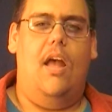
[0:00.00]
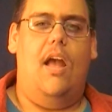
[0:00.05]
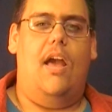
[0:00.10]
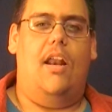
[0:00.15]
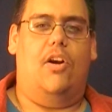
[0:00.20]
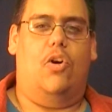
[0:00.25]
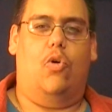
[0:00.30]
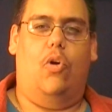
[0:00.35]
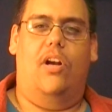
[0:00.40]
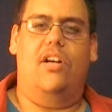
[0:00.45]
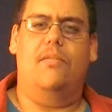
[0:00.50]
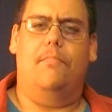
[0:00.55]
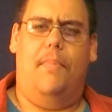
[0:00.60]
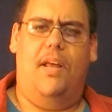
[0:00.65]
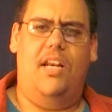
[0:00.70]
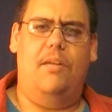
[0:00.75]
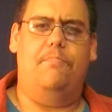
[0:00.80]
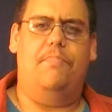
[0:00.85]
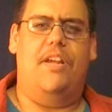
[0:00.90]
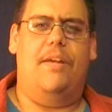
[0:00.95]
And according to
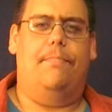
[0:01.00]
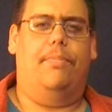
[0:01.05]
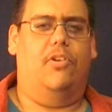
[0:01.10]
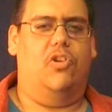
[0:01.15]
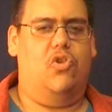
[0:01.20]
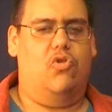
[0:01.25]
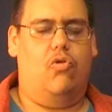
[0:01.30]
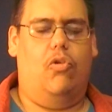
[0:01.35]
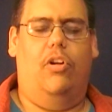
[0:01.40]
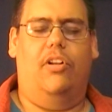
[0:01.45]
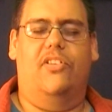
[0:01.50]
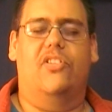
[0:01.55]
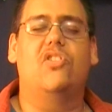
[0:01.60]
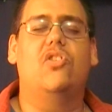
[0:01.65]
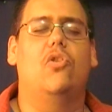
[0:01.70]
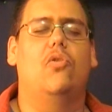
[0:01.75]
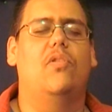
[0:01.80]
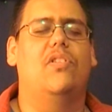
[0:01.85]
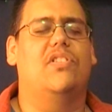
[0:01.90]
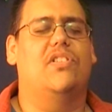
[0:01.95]
many people, Troll
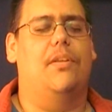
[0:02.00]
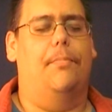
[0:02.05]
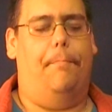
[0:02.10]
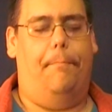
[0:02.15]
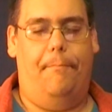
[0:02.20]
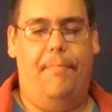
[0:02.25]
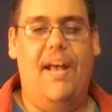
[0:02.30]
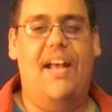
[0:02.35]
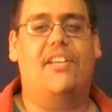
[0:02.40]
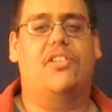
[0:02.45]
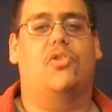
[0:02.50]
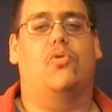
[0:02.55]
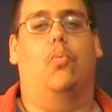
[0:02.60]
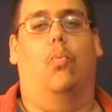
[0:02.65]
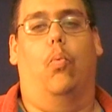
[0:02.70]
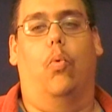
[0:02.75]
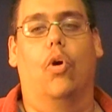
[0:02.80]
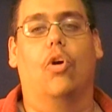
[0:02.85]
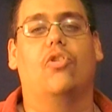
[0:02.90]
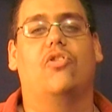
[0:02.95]
2 is the best,
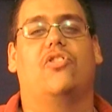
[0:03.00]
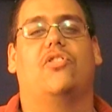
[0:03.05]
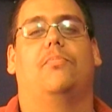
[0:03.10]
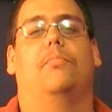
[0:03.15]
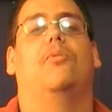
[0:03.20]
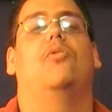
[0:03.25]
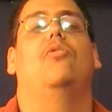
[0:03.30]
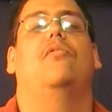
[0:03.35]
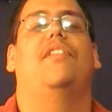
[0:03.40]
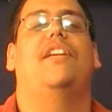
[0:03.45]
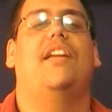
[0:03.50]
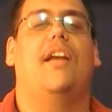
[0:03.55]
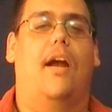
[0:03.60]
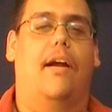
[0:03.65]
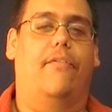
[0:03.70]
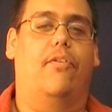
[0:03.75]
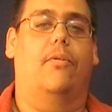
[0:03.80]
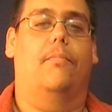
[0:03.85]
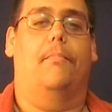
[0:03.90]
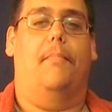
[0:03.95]
worst movie
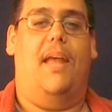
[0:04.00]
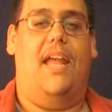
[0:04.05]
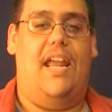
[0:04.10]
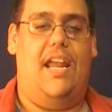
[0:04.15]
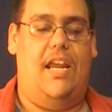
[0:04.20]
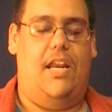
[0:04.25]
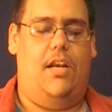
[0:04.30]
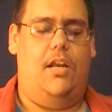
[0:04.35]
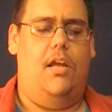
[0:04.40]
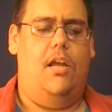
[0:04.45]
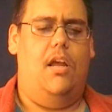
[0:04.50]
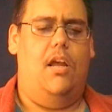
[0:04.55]
ever made.